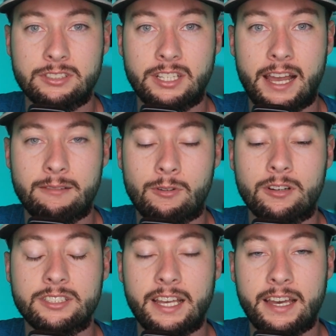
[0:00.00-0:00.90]
Jacksonville
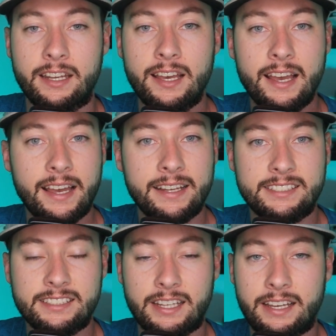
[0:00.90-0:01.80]
Jaguars. And
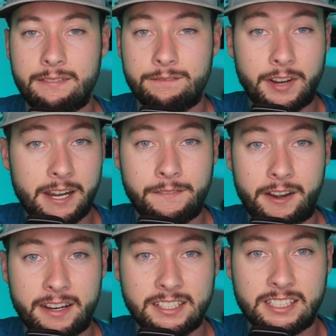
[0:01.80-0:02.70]
it's a very,
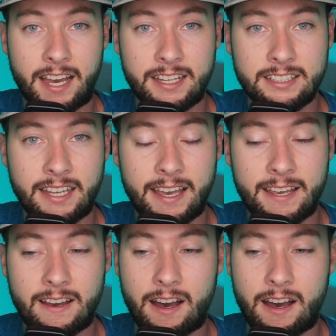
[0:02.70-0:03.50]
very exciting day.